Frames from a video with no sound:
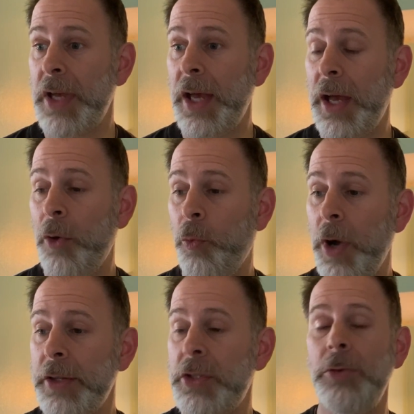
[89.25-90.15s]

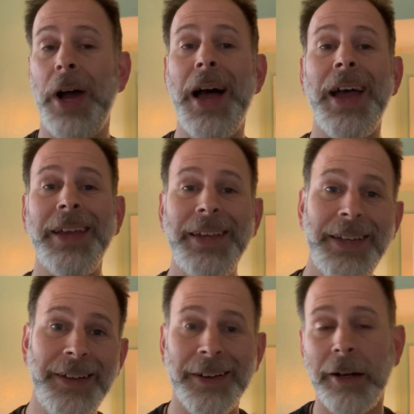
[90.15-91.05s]
What do I
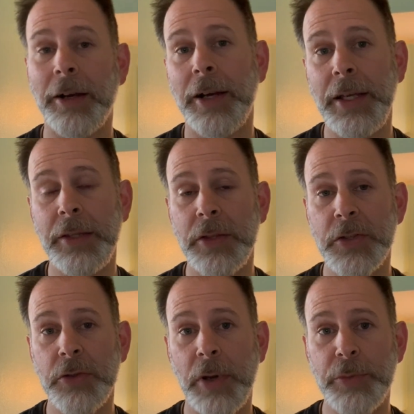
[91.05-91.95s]
hear in the
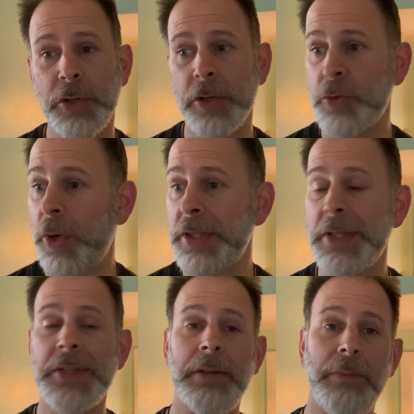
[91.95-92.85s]
scriptures? What
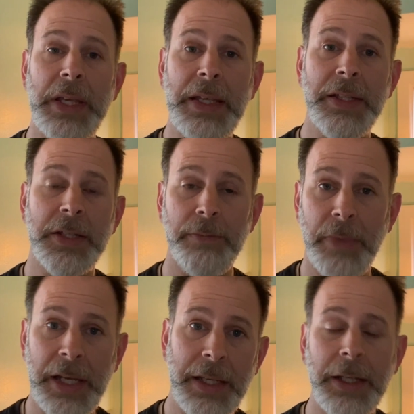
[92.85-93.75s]
does it mean to
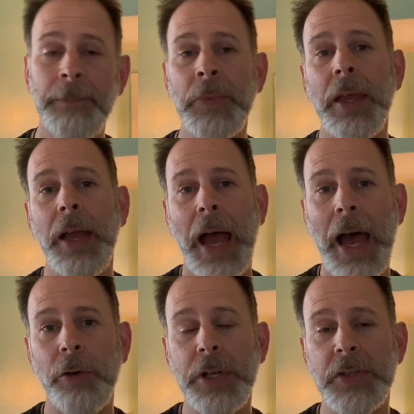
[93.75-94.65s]
me?
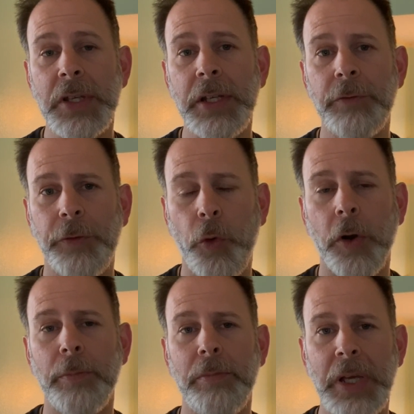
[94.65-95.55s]
How does it
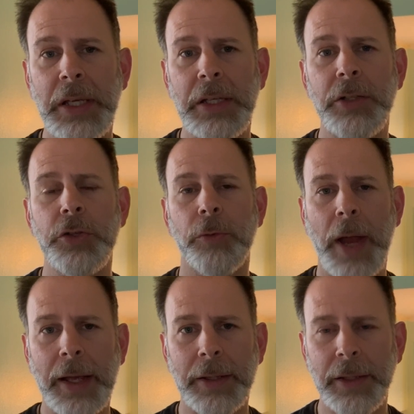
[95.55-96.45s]
inform me
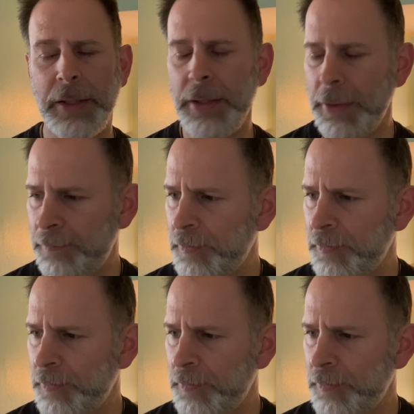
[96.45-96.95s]
directly?